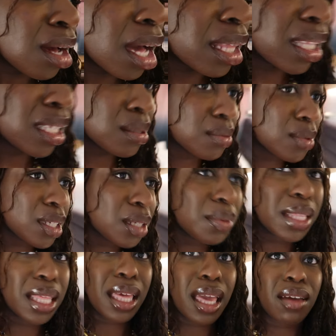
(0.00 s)
I think it's gonna
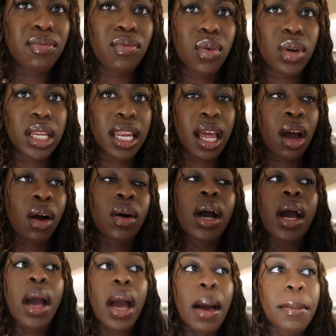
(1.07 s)
be like 8.40 now,
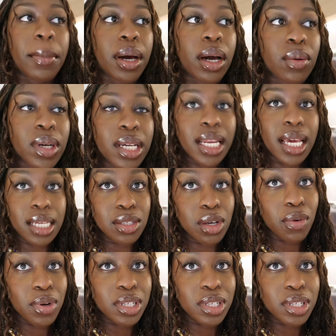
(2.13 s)
but we're gonna head to our